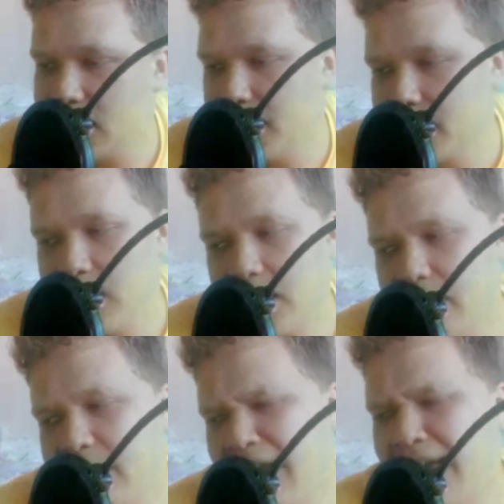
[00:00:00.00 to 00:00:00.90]
and I'm just like,
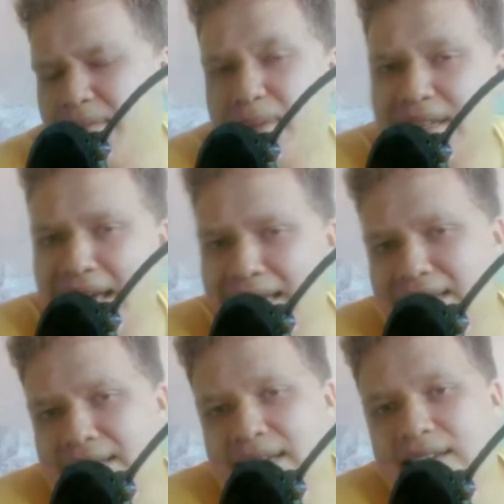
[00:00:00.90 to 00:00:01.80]
okay, but
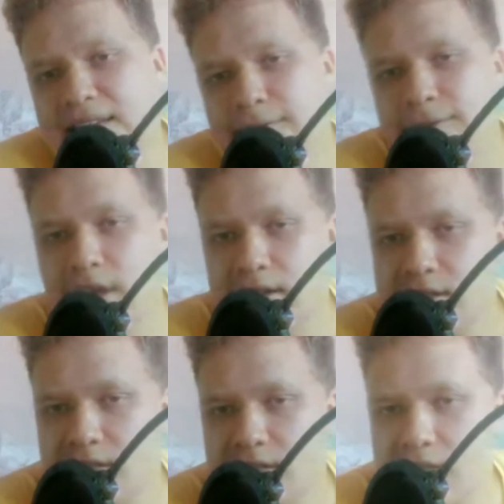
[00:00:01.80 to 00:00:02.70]
like, didn't the
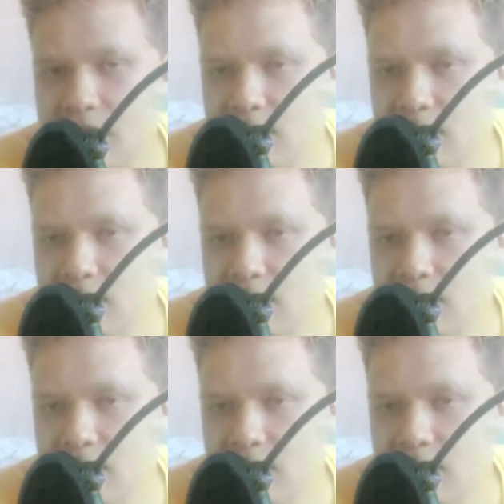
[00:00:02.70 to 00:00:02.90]
Flux